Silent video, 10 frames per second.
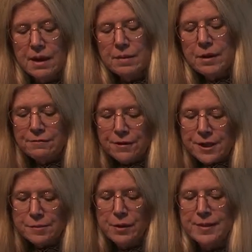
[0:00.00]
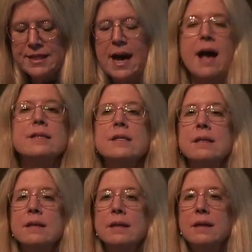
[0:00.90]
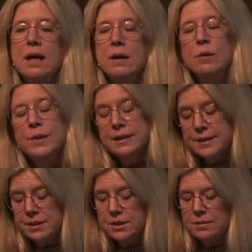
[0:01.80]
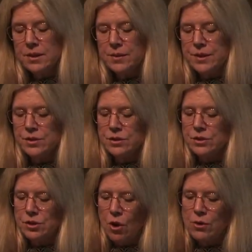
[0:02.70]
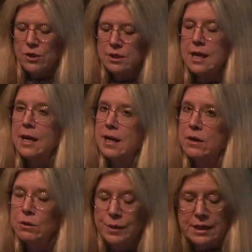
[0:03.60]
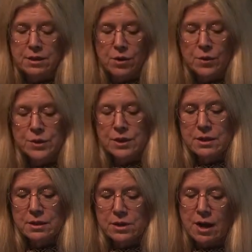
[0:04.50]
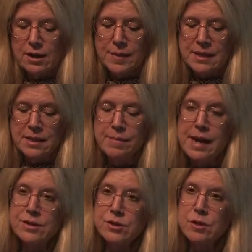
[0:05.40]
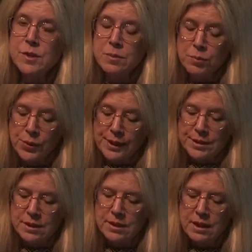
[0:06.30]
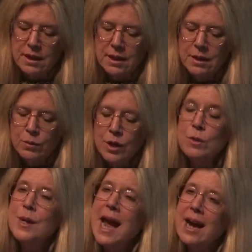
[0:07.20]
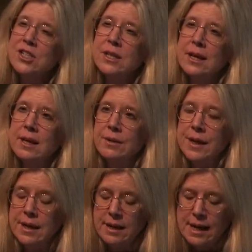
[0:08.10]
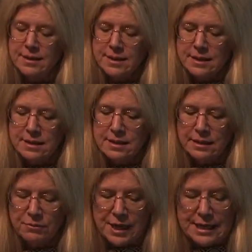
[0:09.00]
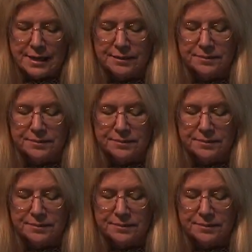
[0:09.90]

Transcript: But first, we must ask, when we listen to Mira's songs today or read those documented in manuscripts and print, what are we actually hearing and reading?